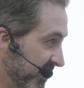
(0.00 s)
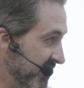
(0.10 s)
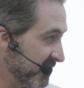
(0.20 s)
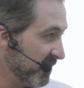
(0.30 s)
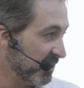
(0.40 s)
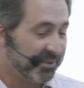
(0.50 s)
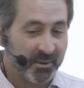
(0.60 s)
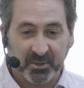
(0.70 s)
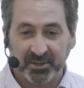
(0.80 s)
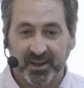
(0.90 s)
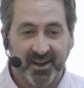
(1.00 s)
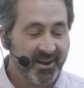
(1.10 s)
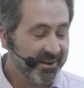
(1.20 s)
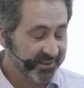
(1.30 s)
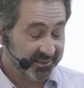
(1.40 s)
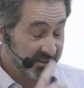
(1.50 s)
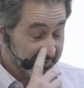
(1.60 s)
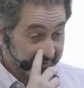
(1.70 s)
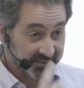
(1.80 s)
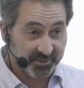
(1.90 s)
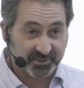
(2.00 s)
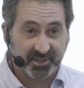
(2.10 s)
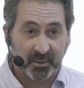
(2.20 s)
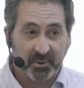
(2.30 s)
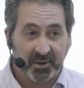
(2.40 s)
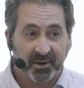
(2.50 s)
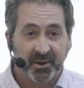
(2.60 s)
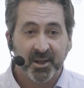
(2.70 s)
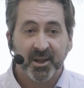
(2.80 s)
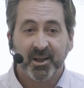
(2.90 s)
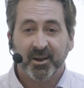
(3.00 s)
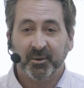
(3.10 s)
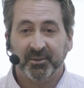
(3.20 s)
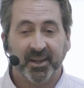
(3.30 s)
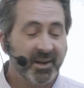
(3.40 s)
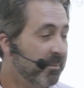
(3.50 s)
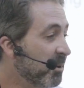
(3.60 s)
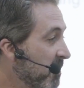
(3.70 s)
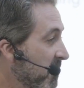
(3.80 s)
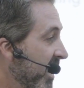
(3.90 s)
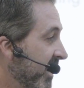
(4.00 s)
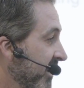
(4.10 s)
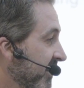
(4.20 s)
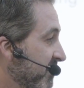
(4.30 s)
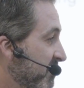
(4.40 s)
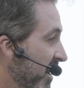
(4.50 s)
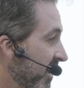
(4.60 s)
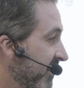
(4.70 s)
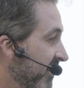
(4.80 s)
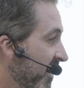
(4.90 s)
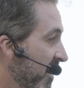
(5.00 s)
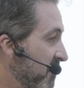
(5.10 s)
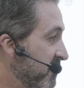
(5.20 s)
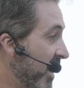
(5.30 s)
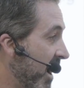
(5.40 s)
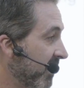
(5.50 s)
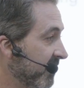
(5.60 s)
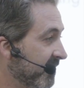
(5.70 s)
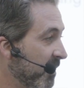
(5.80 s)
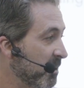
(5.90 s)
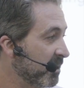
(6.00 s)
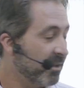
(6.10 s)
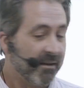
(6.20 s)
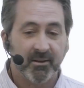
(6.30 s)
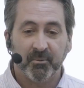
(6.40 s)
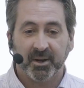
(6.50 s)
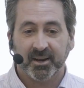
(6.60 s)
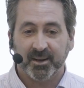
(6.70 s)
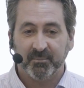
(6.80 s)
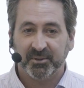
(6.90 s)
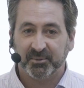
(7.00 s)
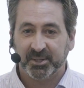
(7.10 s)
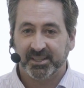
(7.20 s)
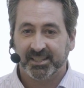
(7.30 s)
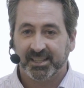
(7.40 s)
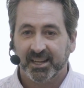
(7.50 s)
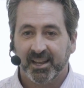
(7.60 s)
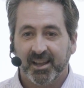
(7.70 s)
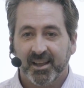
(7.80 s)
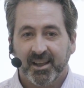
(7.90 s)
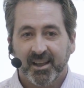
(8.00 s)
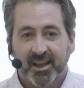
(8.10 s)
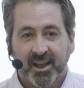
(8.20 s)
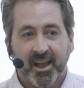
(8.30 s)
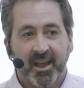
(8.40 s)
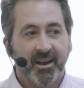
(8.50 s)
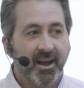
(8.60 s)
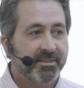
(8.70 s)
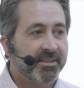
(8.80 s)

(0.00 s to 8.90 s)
His little sister, Summer, was unable to make it. But Jack and Summer love it when I come to Sweden. And